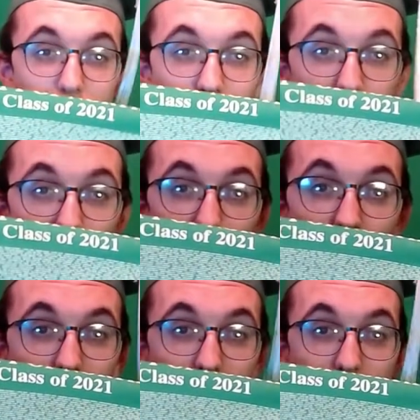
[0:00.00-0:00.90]
Here's the
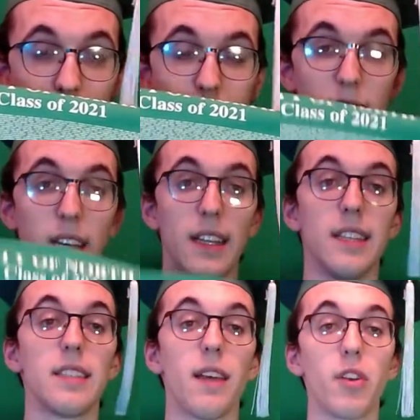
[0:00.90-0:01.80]
rest.
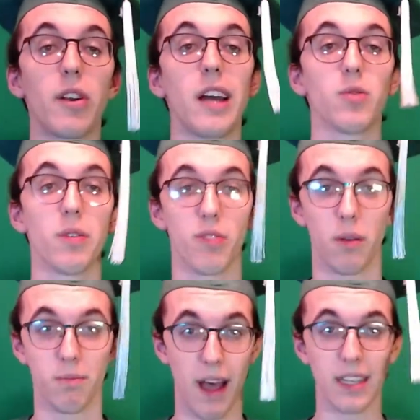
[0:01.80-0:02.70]
This is every graduate
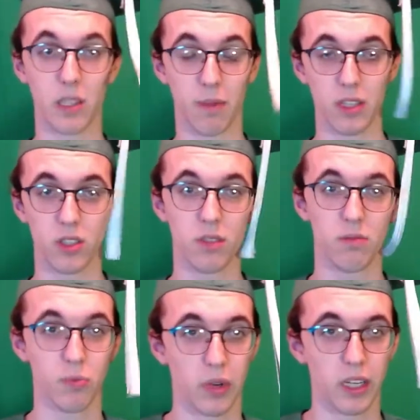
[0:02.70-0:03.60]
from my semester,
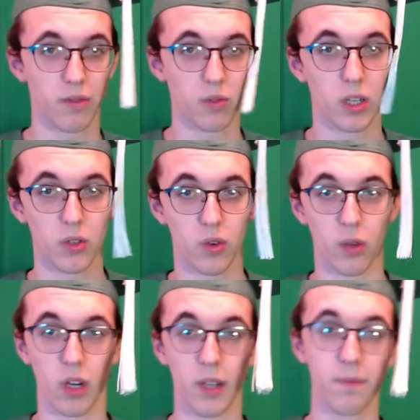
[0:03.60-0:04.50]
spring of
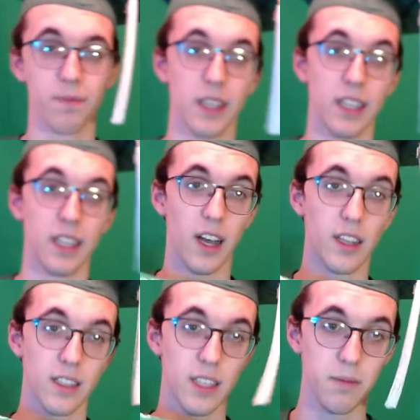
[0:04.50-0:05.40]
2021.
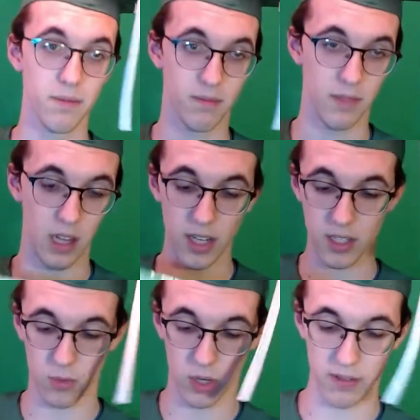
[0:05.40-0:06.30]
Dox them? I'll
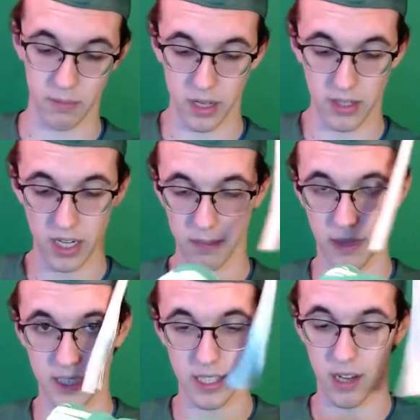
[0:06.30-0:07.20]
dox one of them. I'll dox
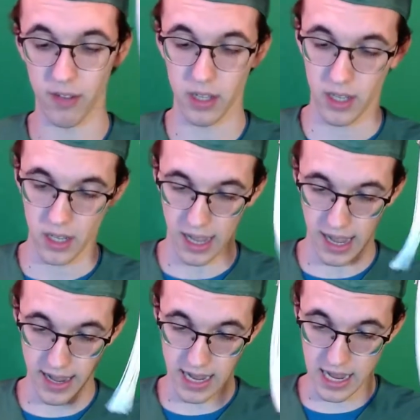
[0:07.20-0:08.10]
myself.
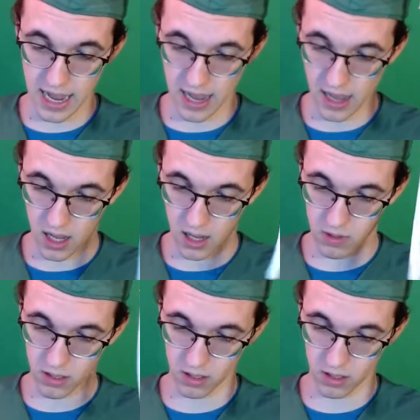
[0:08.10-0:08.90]
I am